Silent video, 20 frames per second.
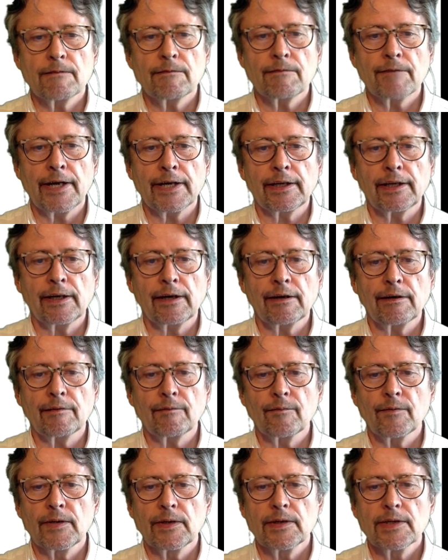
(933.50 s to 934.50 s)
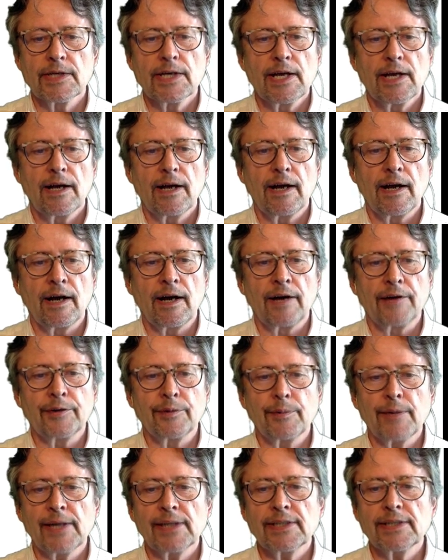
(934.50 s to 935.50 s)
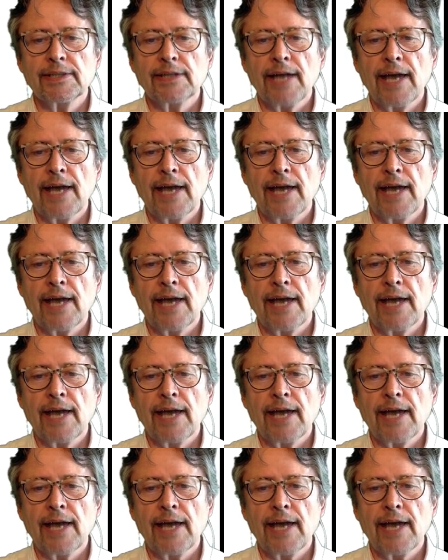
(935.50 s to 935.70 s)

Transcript: right here. The red